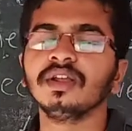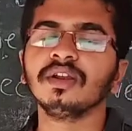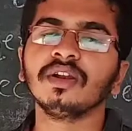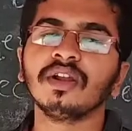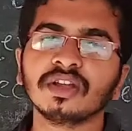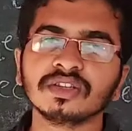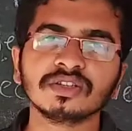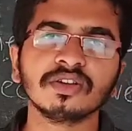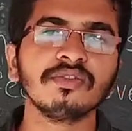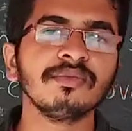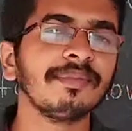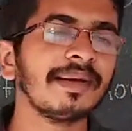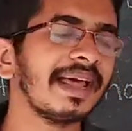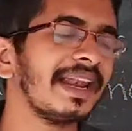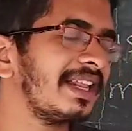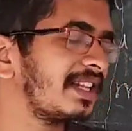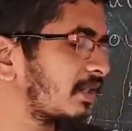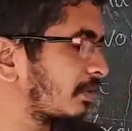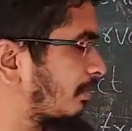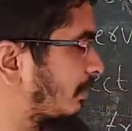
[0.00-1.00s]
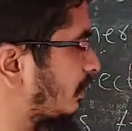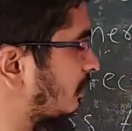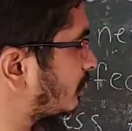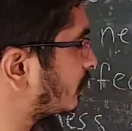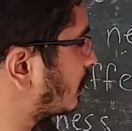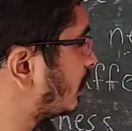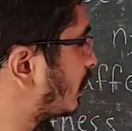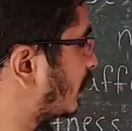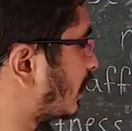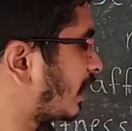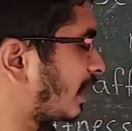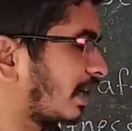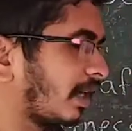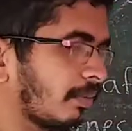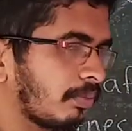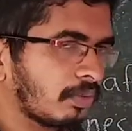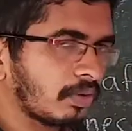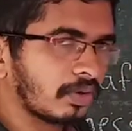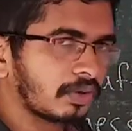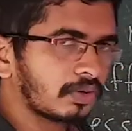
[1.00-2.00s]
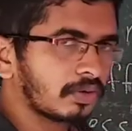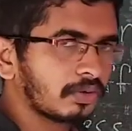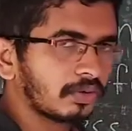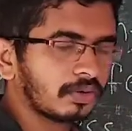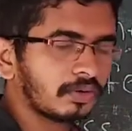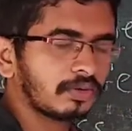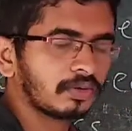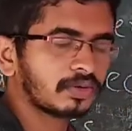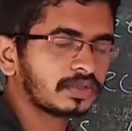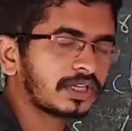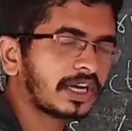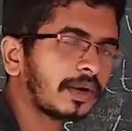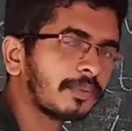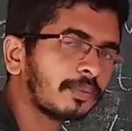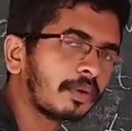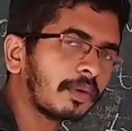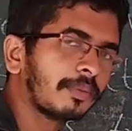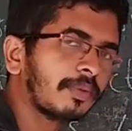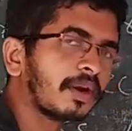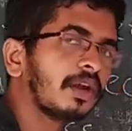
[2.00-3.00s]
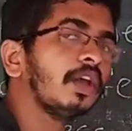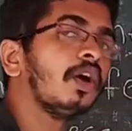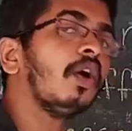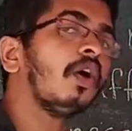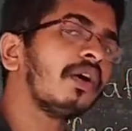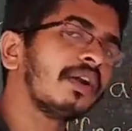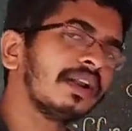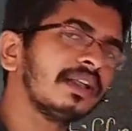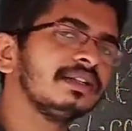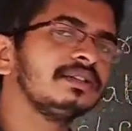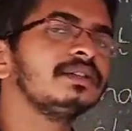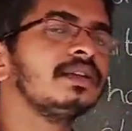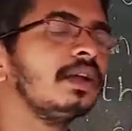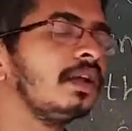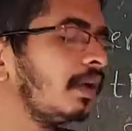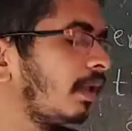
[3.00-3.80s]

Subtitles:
Loss of balance means unable to stand properly, or else